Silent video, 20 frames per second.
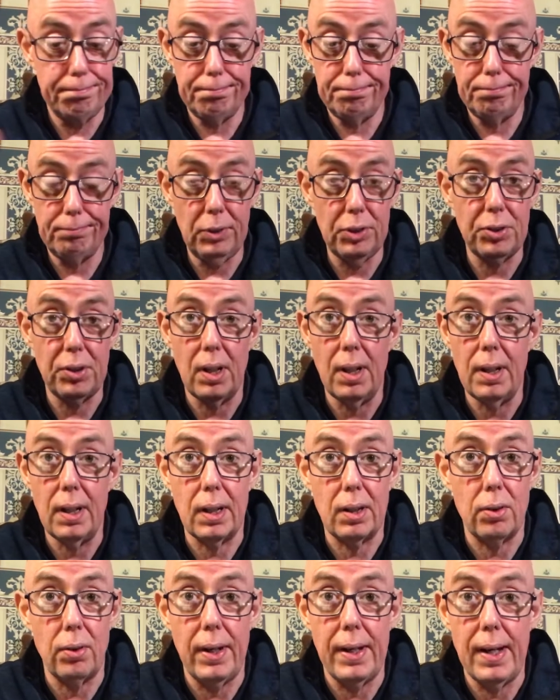just a
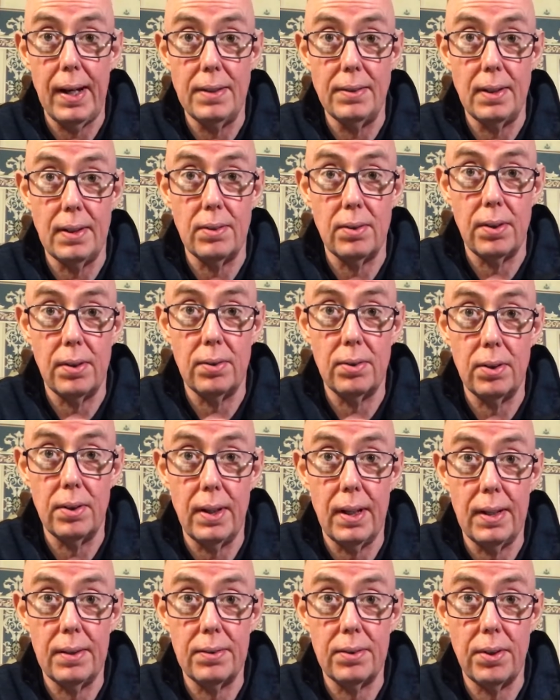great ending to
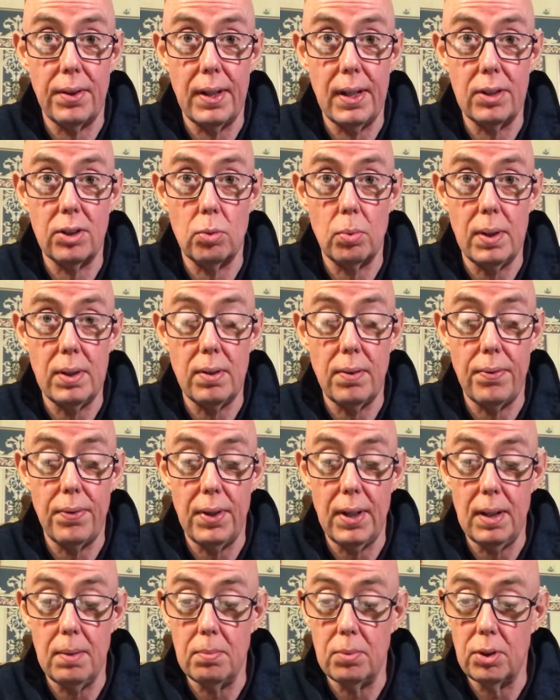that suite of
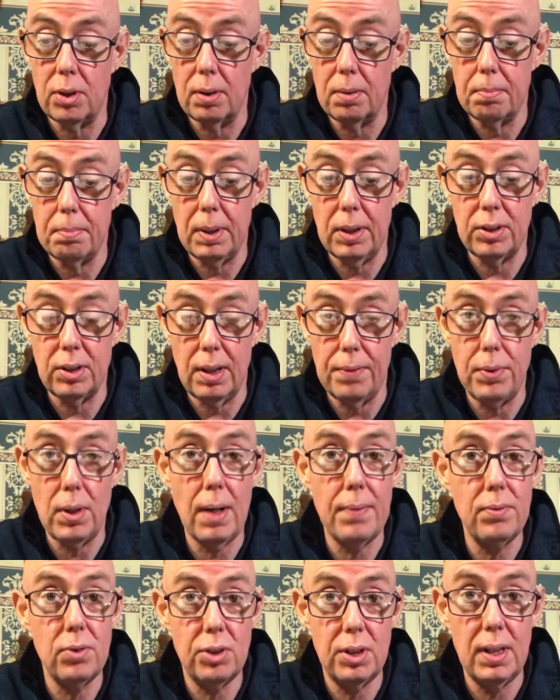themes. But if you
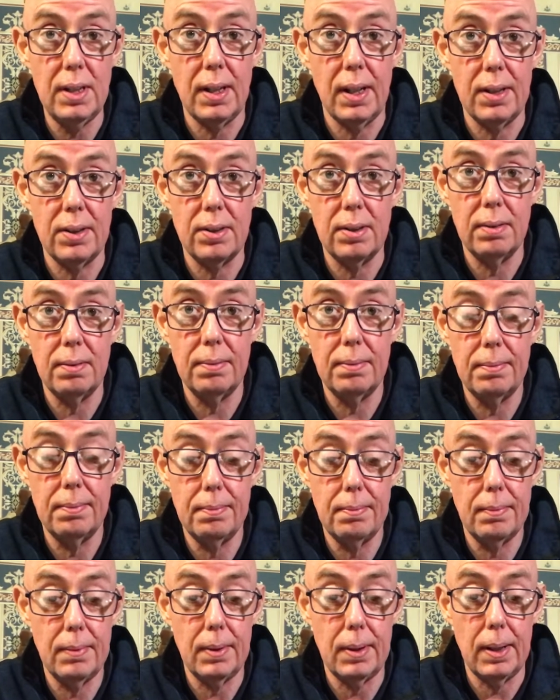haven't seen it,
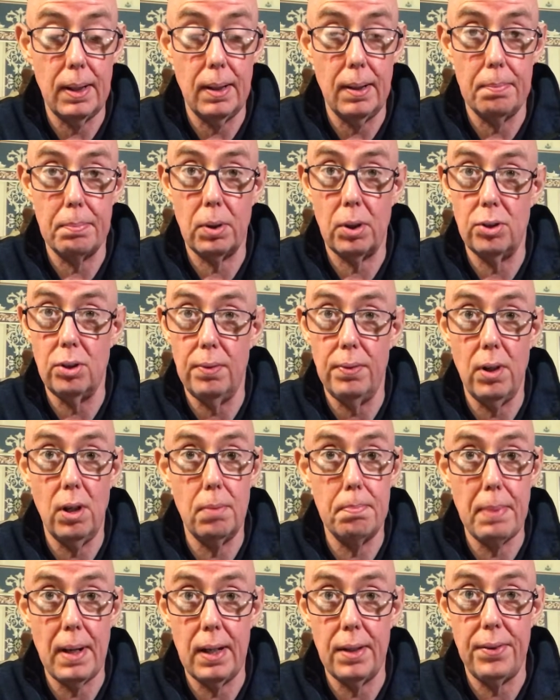because you've heard
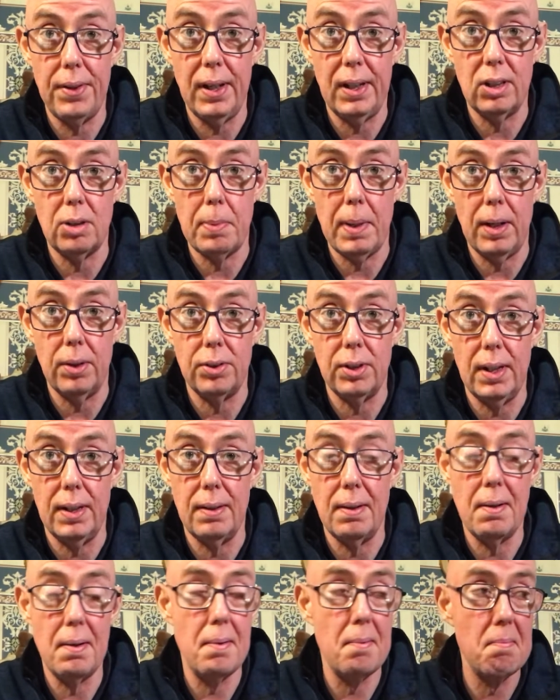bad things about it,
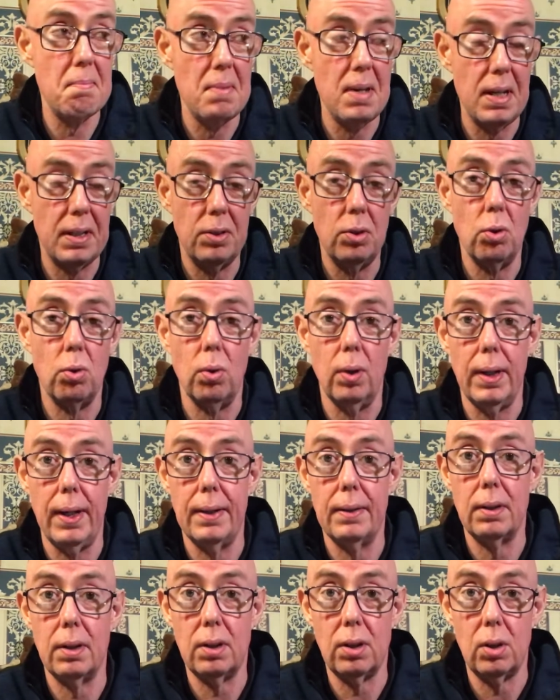ignore all that.
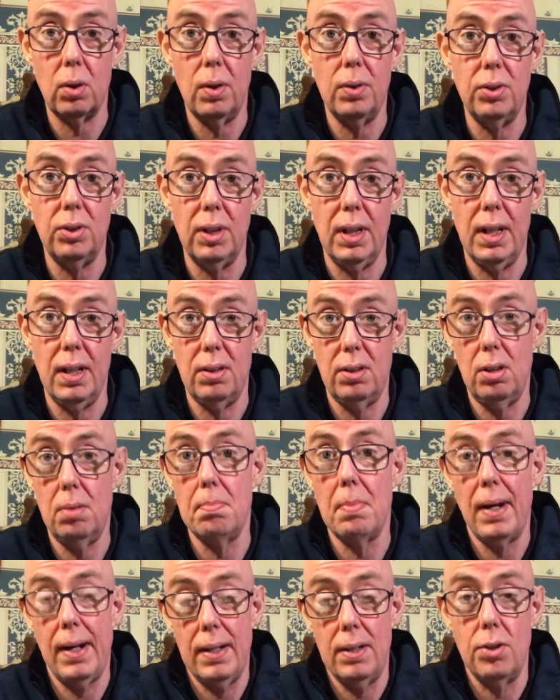Go and see it. You
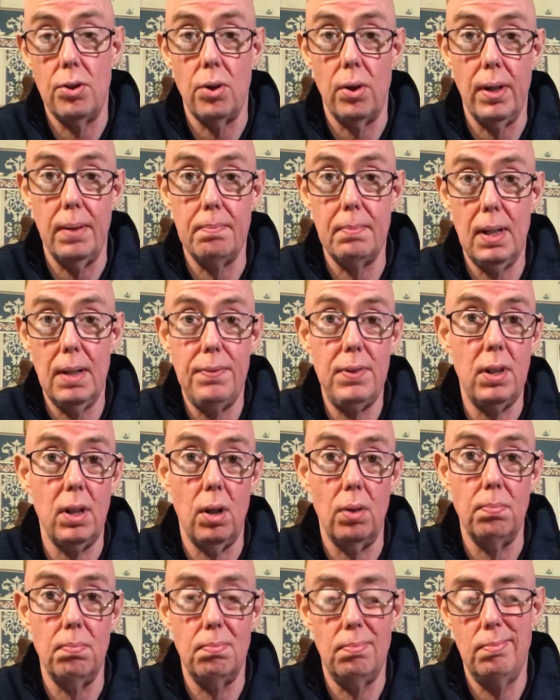might enjoy it. If you
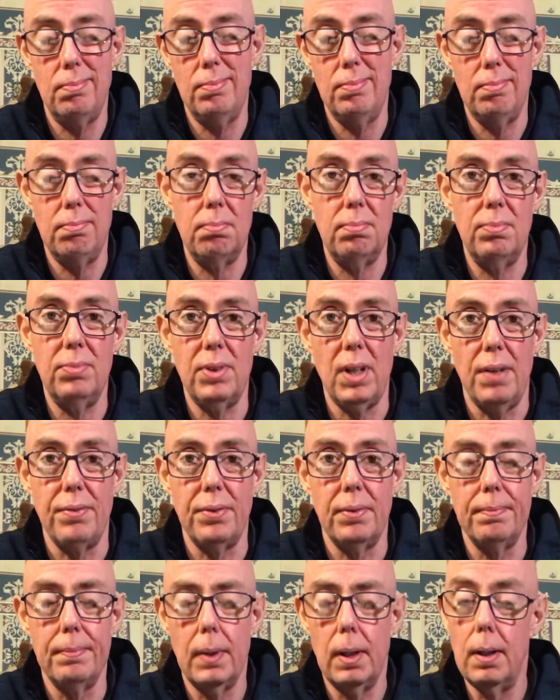don't, tough.
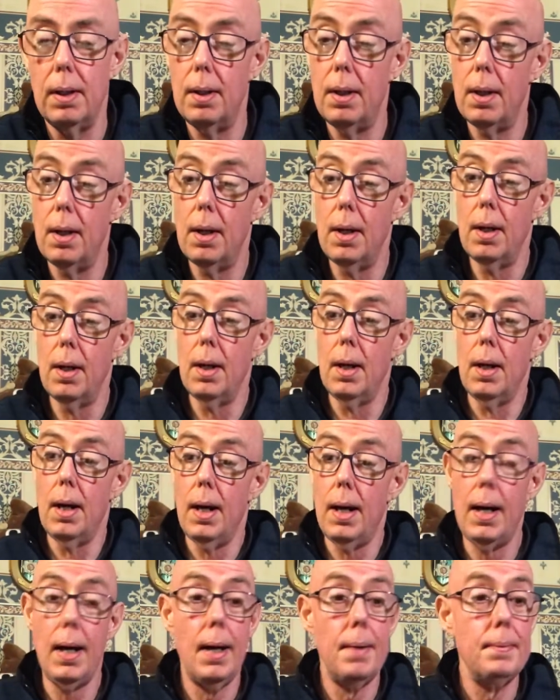
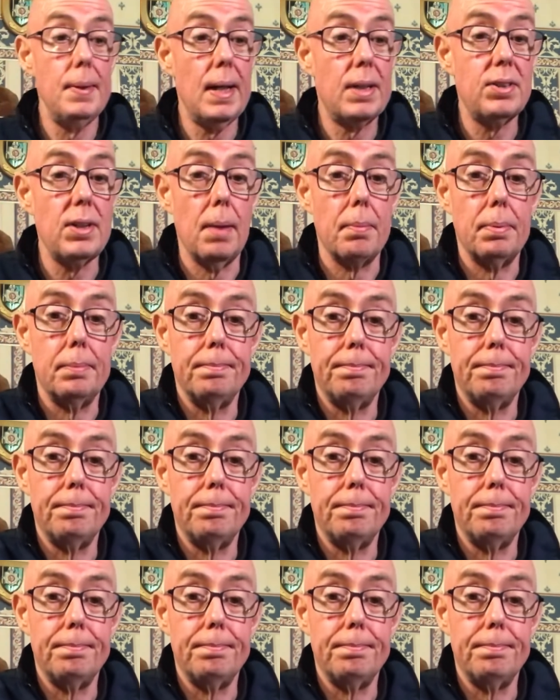Next up,